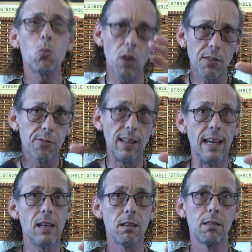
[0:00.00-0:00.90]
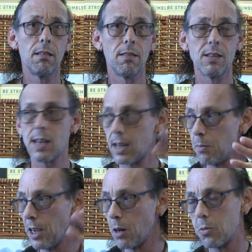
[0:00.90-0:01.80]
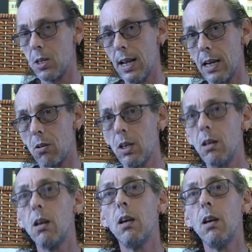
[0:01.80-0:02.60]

roughly, it's not going to be 100% accurate,